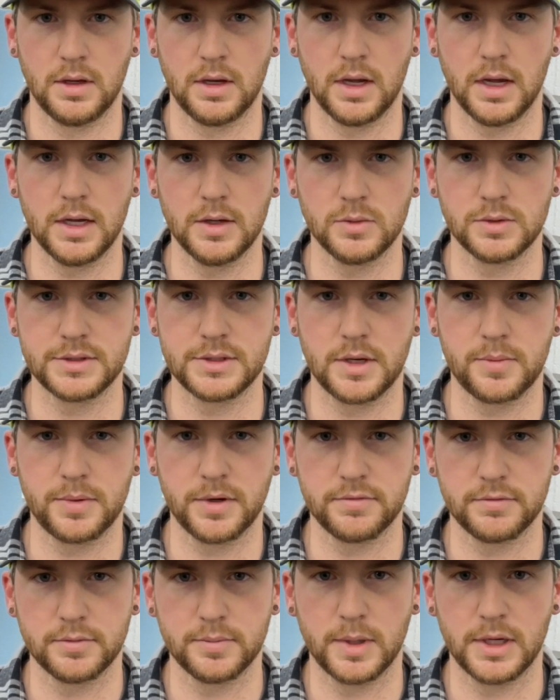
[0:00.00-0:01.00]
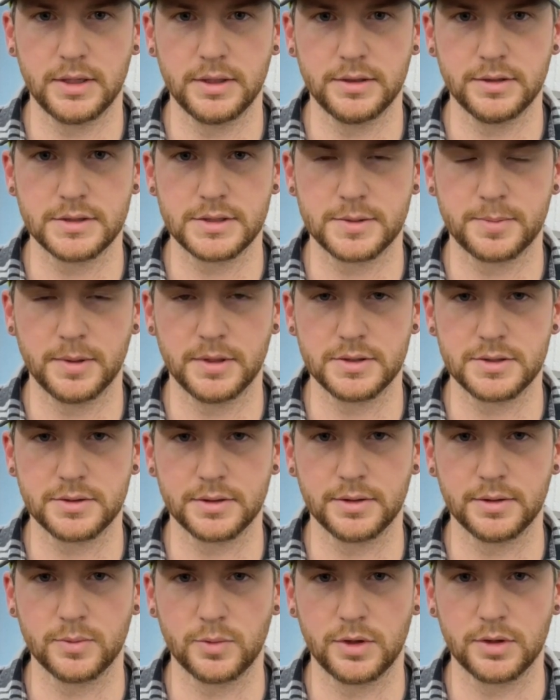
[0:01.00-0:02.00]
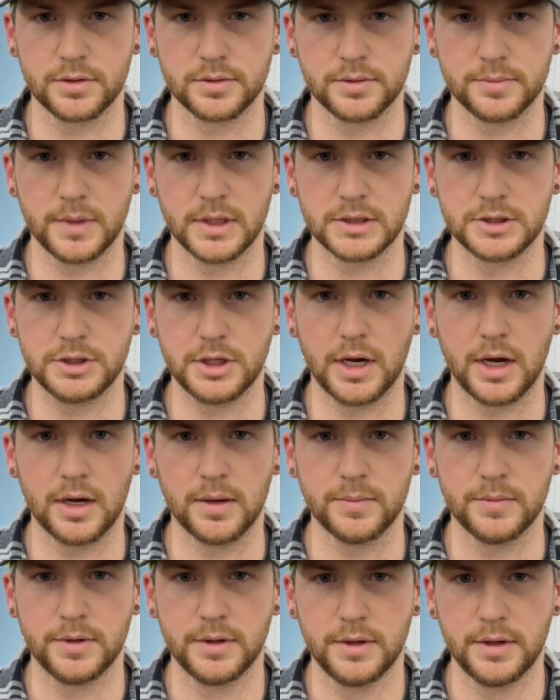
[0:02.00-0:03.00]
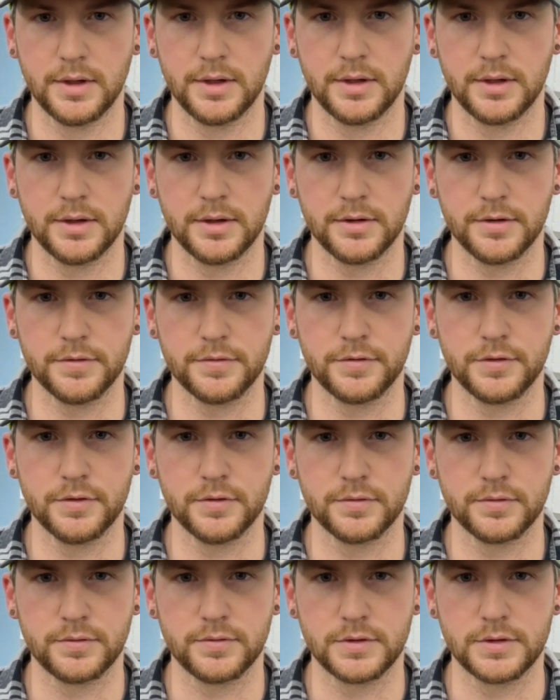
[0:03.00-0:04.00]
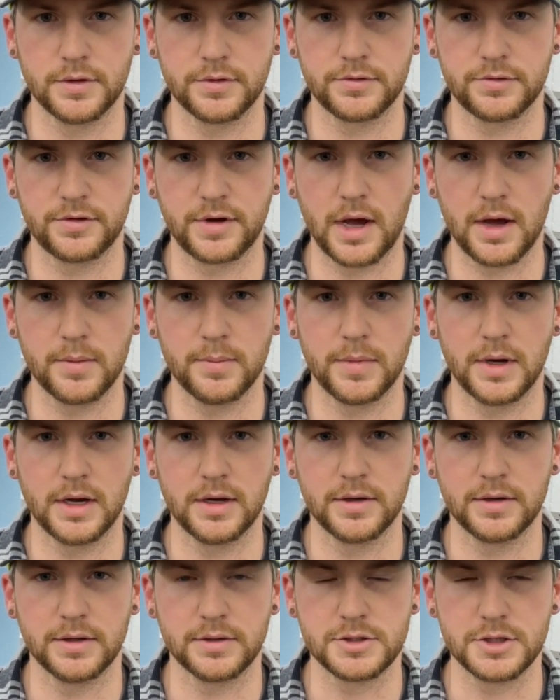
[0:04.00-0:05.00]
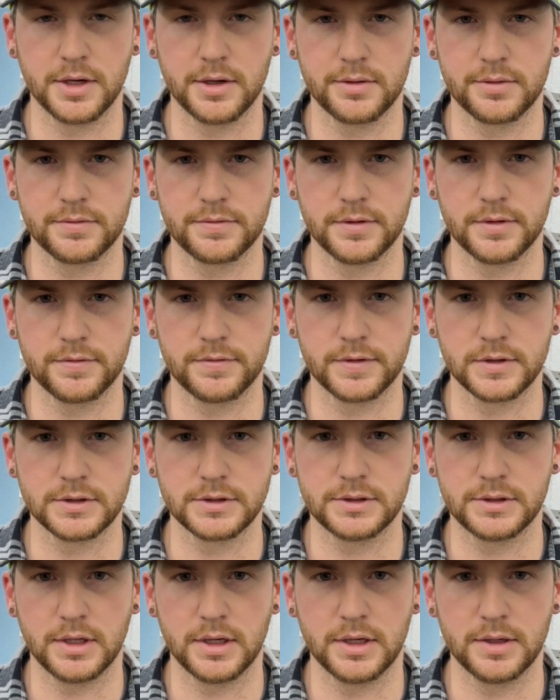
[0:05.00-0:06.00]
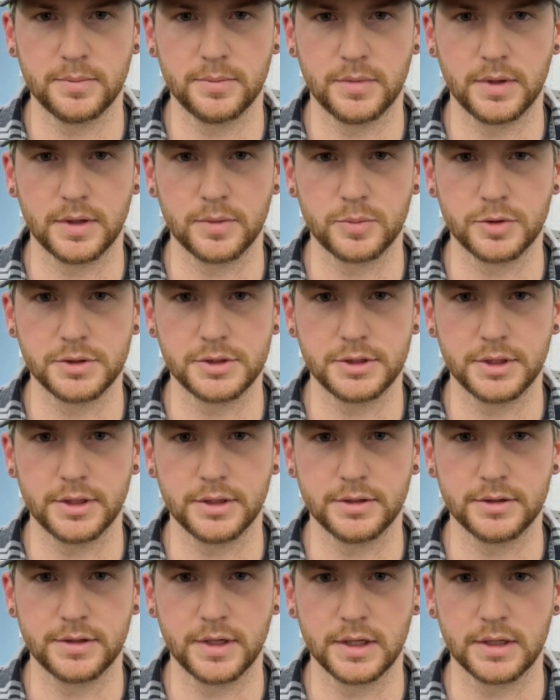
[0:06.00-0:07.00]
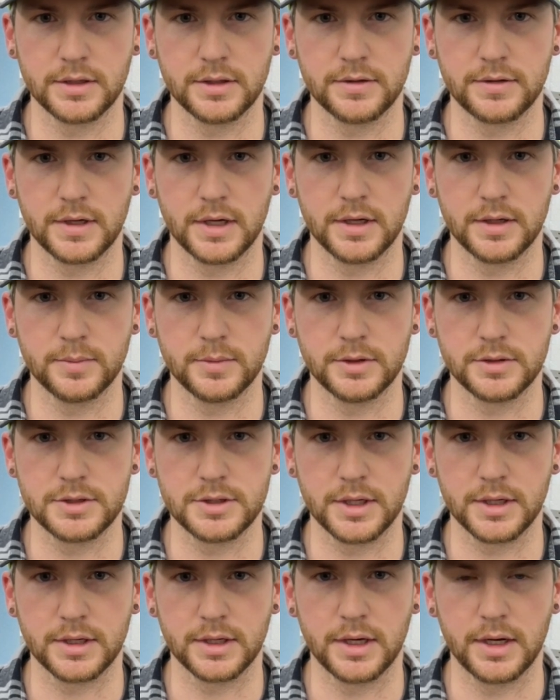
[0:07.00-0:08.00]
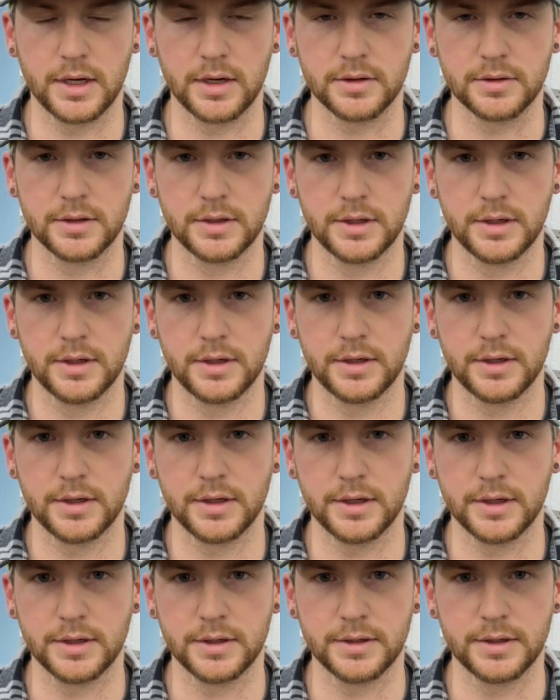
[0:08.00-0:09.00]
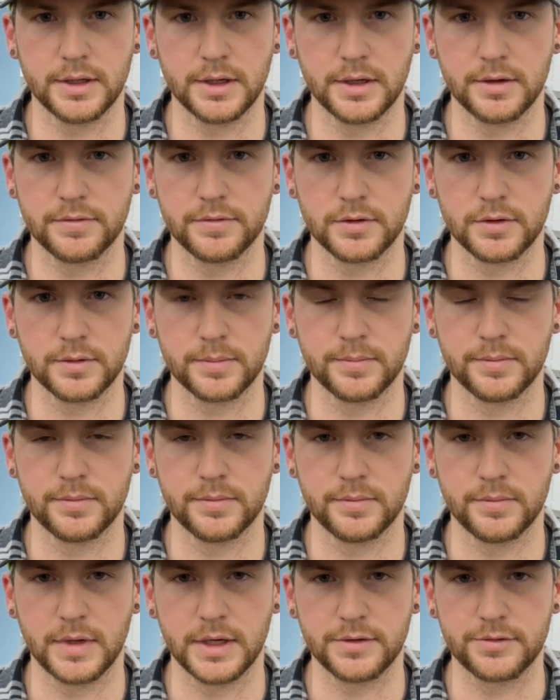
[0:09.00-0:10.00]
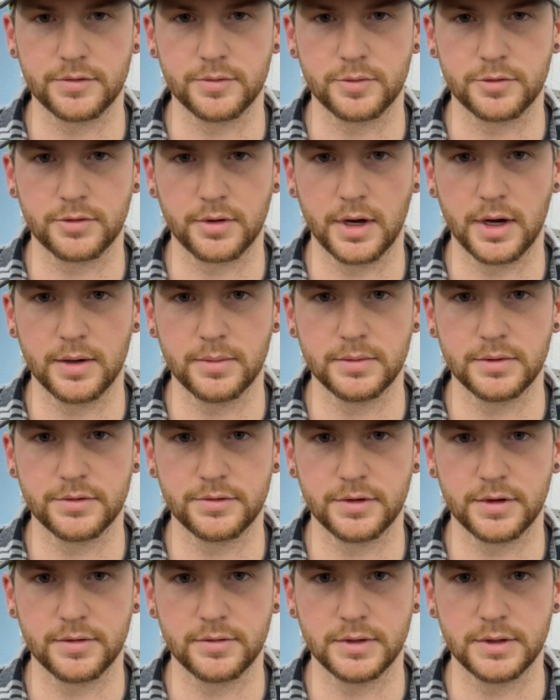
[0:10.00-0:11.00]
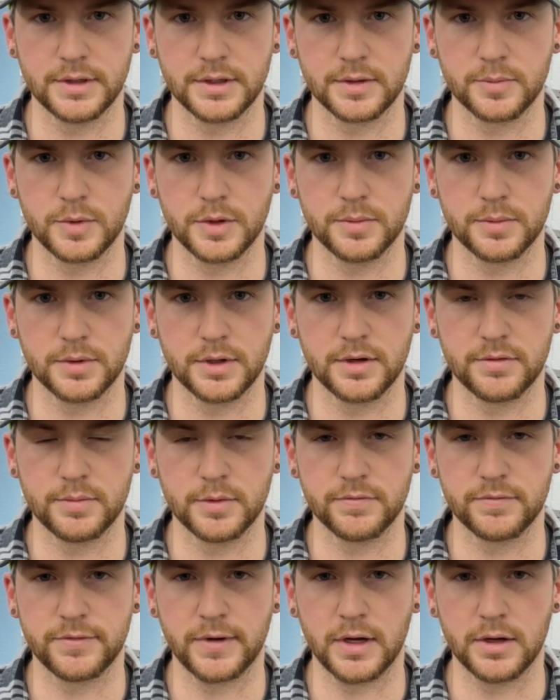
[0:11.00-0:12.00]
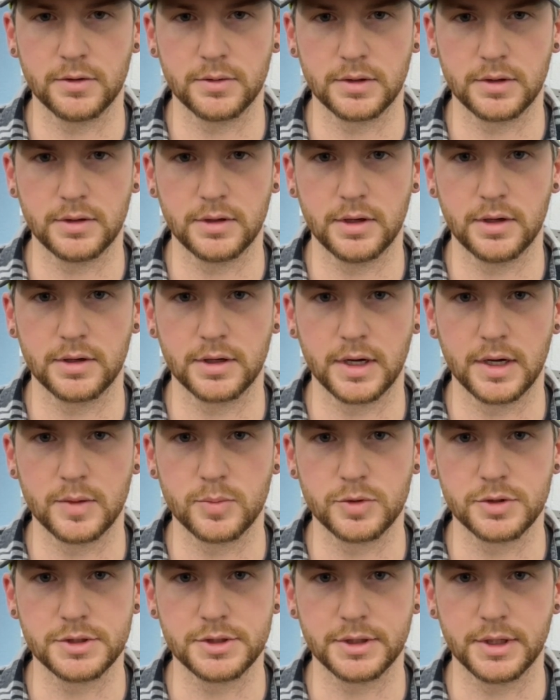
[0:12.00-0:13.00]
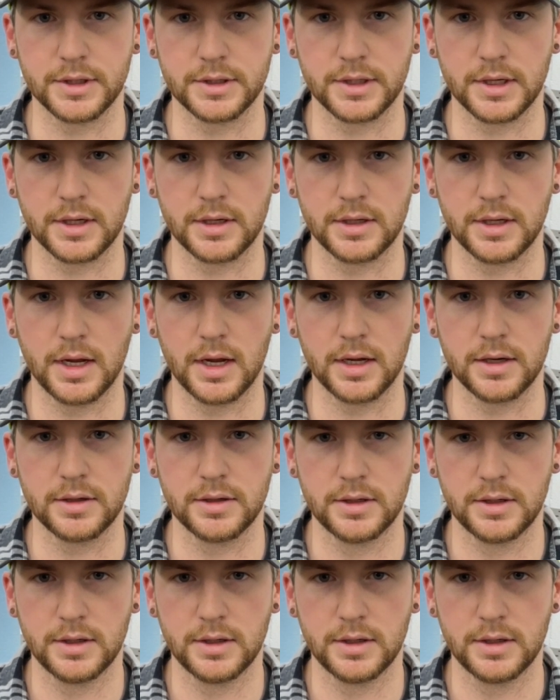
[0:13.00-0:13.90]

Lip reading: Hey, what's up everybody? It's Spencer and welcome to my shop. If you've just stopped by the channel for the first time, I appreciate you taking the time to check it out. And for my subscribers and everything, people that have been following along, I appreciate that a lot.